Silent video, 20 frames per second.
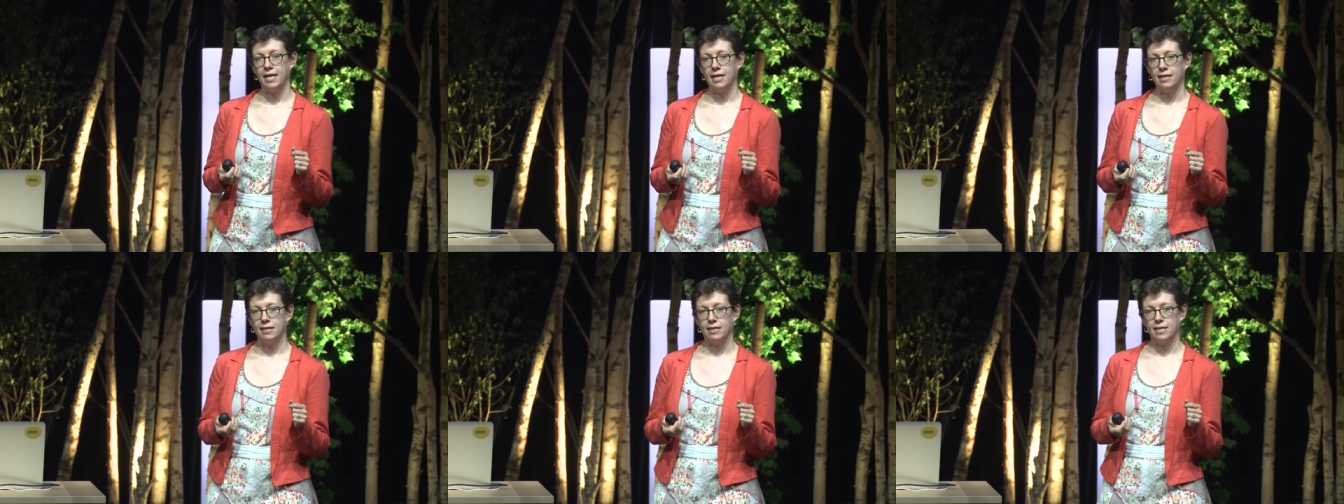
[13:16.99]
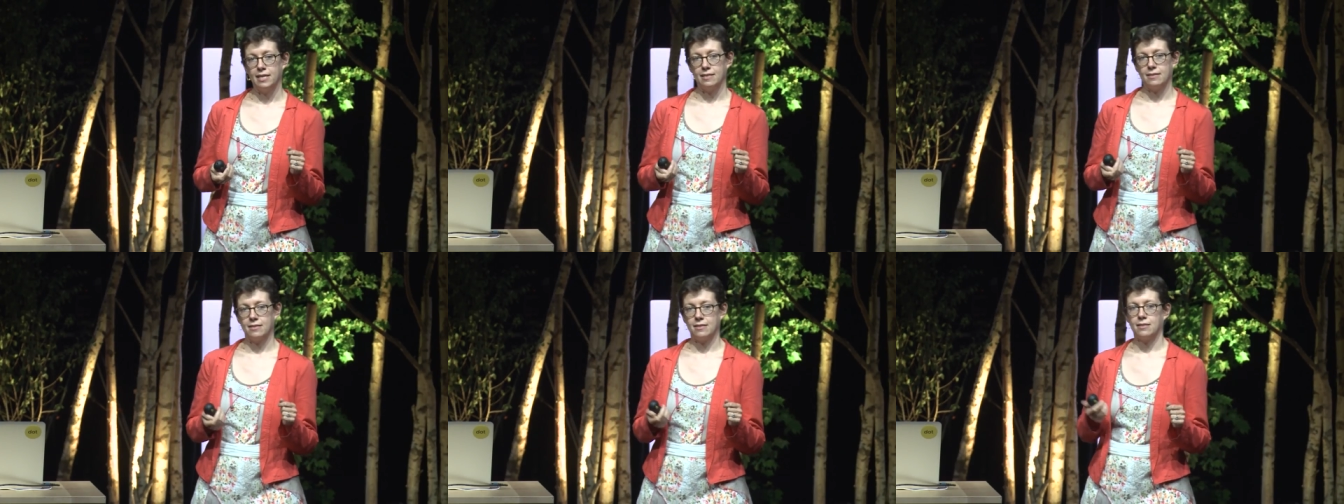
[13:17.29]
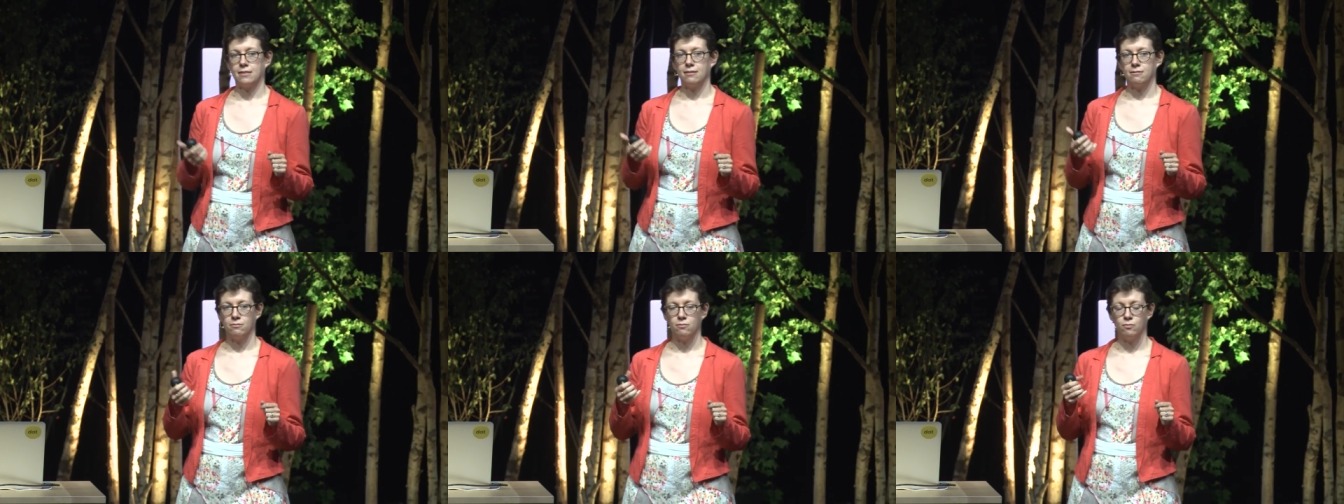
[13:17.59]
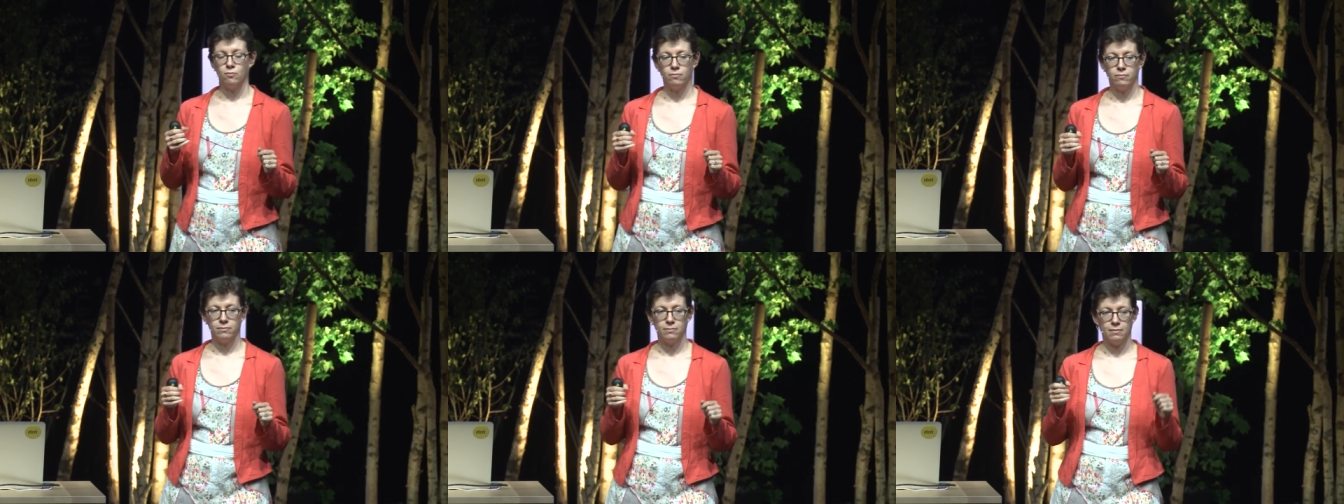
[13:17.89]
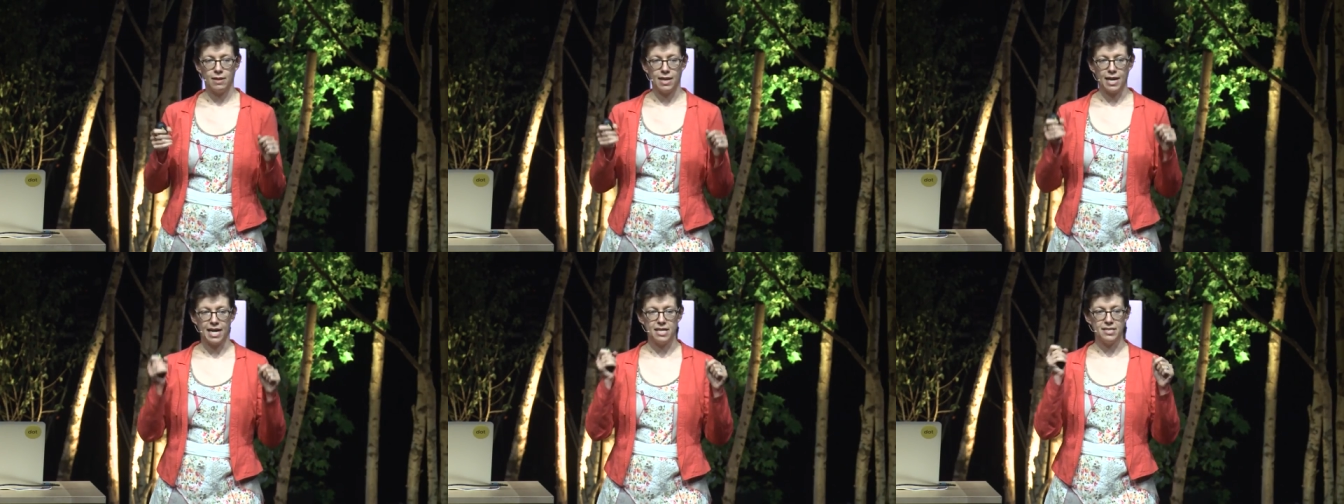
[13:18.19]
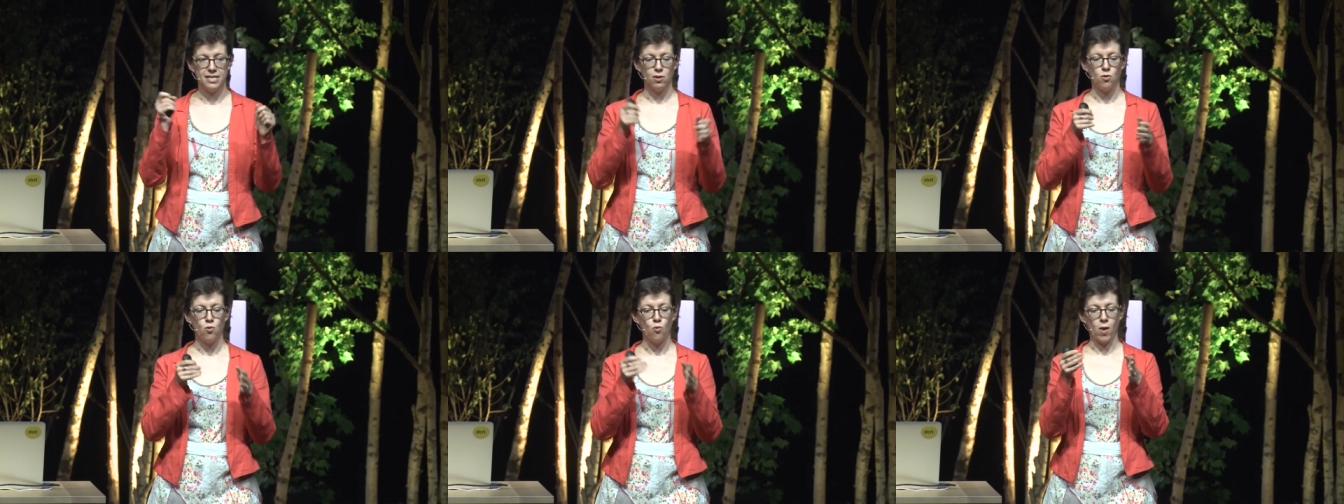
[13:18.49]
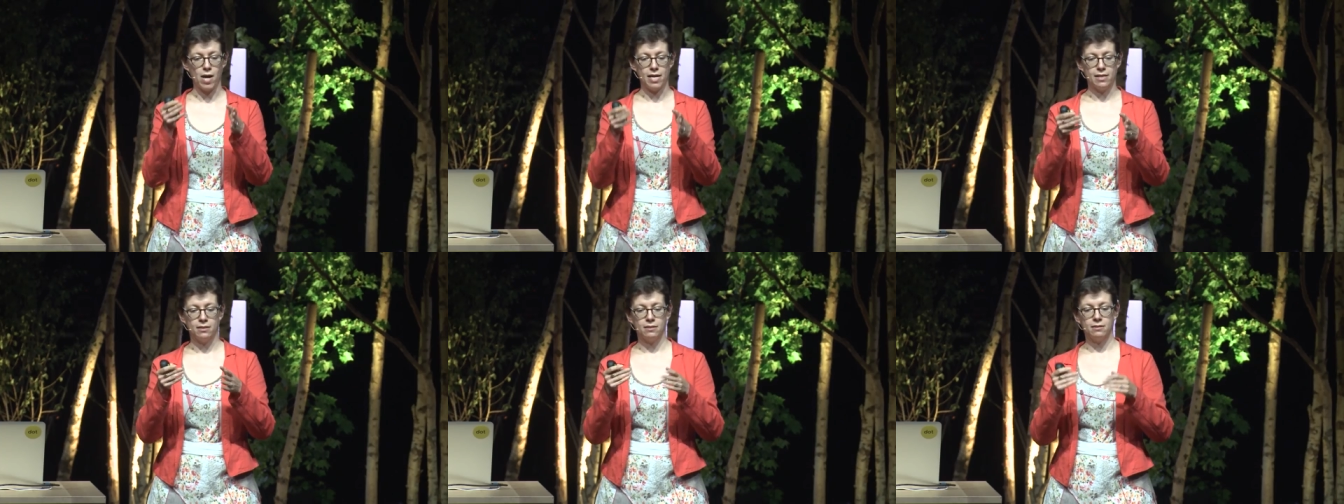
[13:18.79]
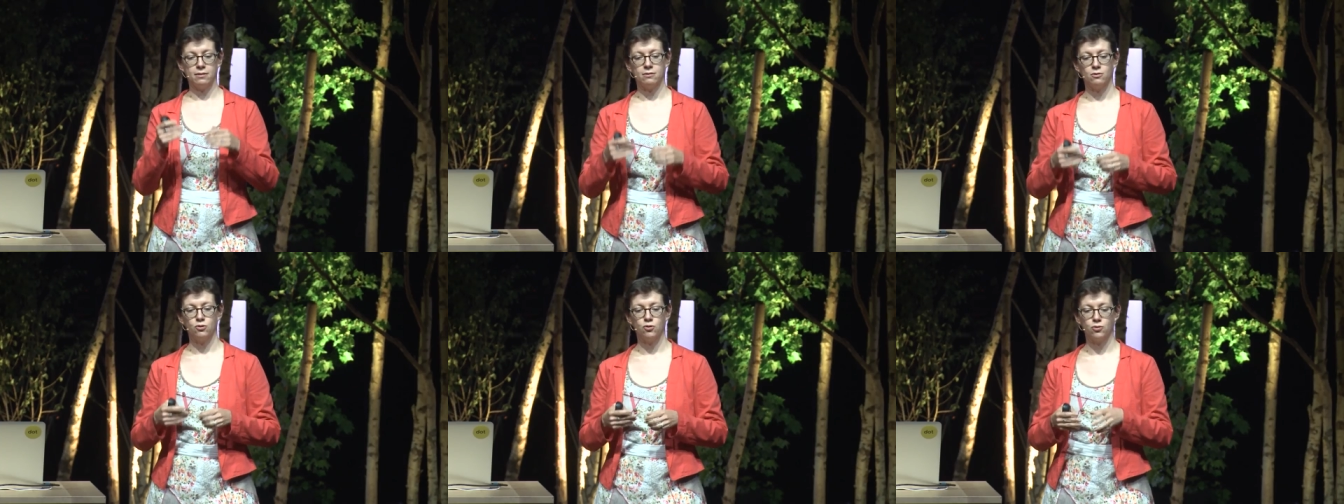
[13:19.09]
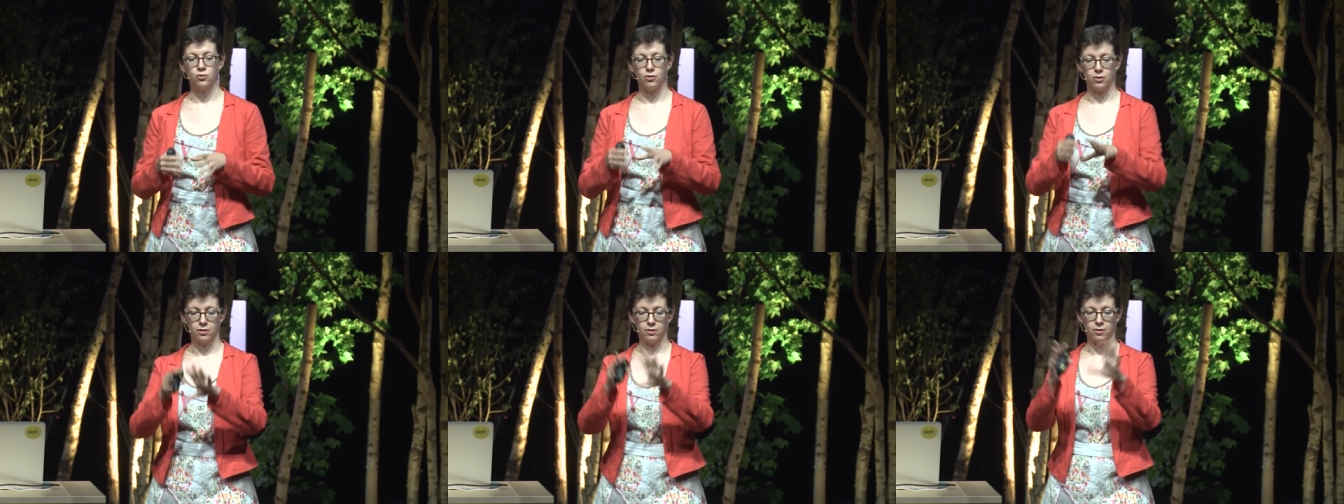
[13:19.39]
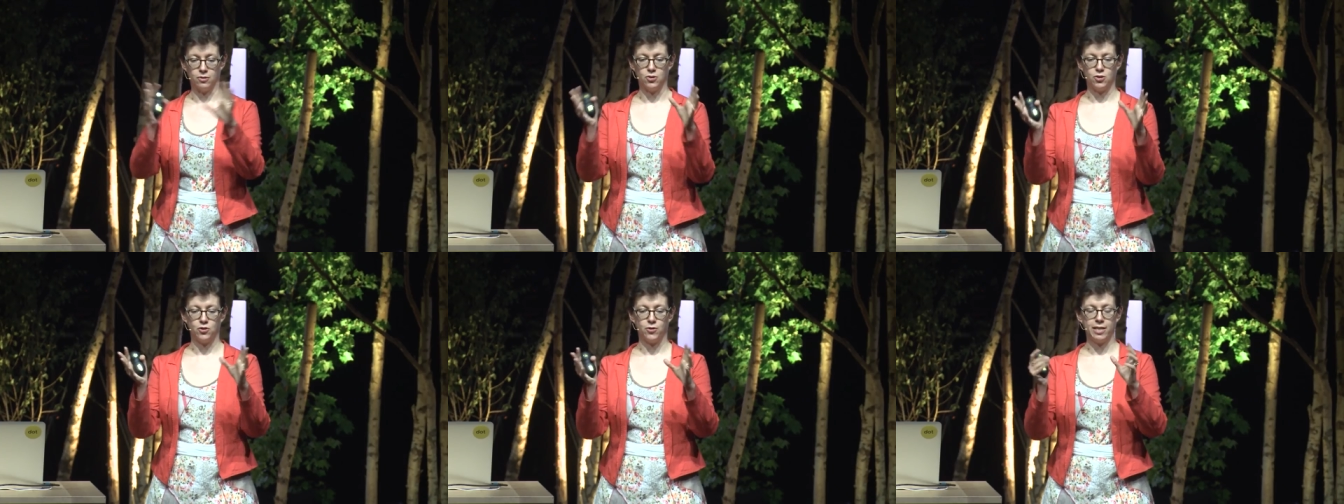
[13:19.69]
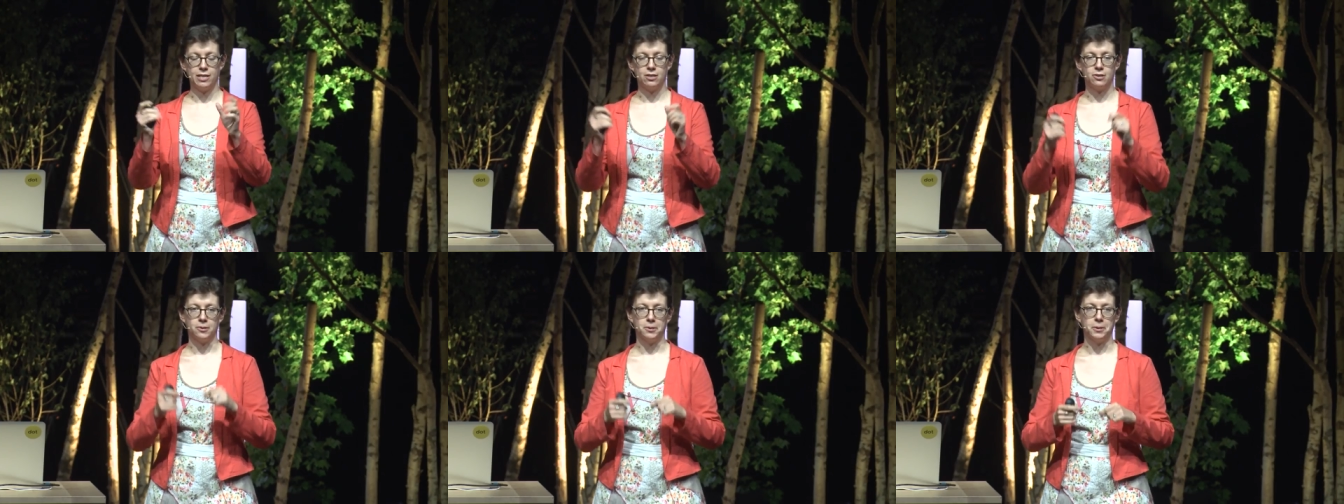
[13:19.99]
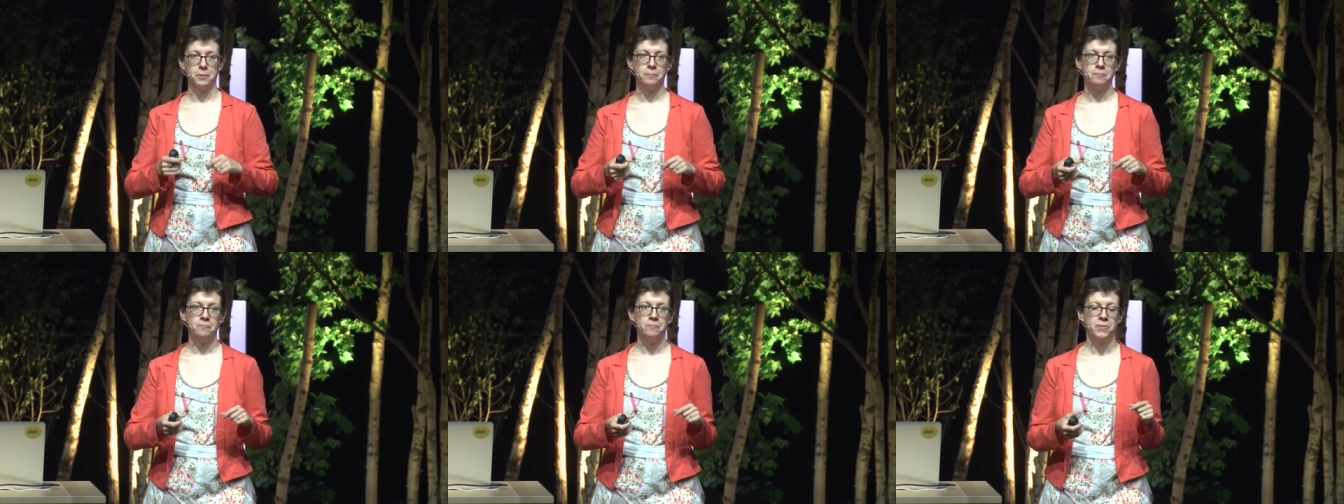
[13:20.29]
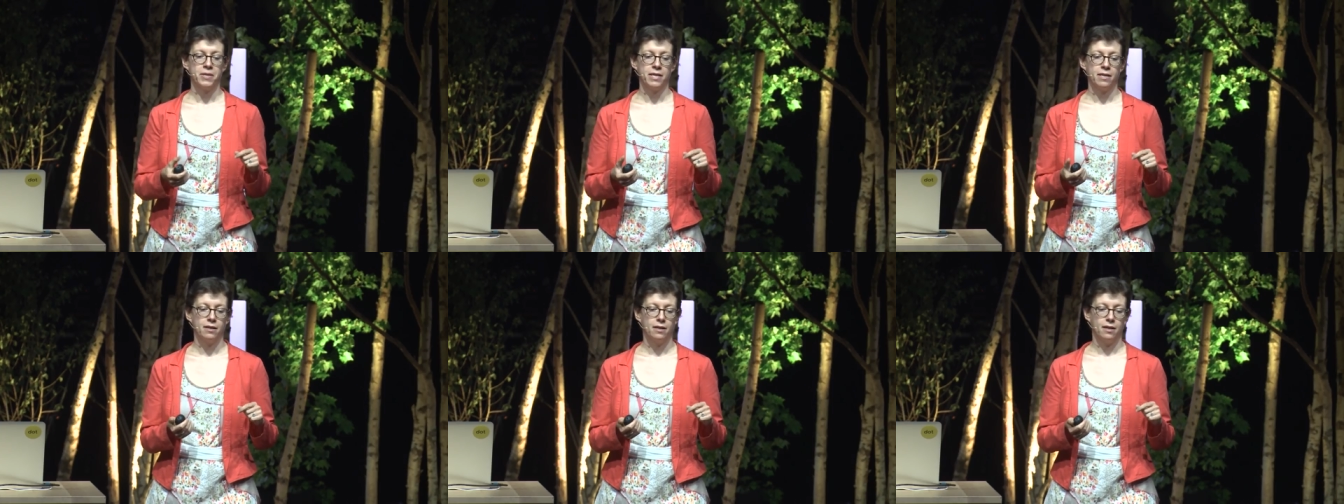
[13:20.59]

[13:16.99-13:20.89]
and it's adding one to the constraint term